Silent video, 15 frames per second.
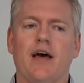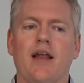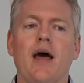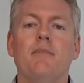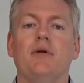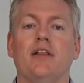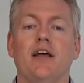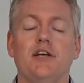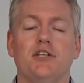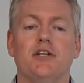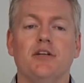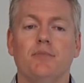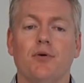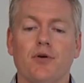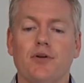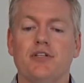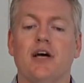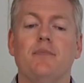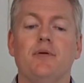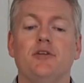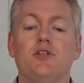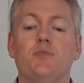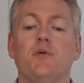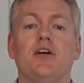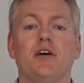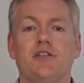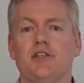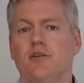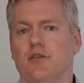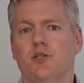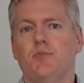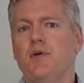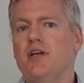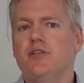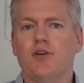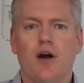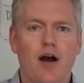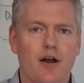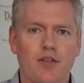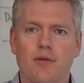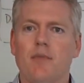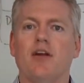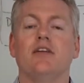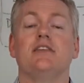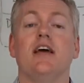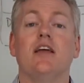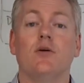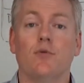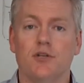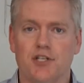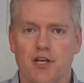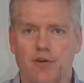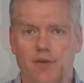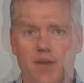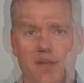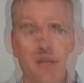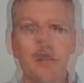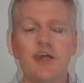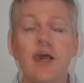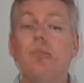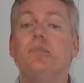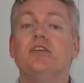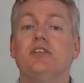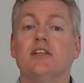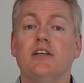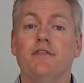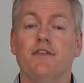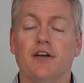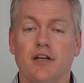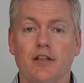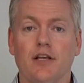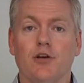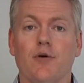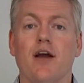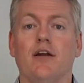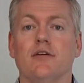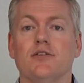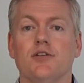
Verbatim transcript: at, emulation and prototyping just because you know the speeds are higher, the amount of data we're generating can be significantly greater.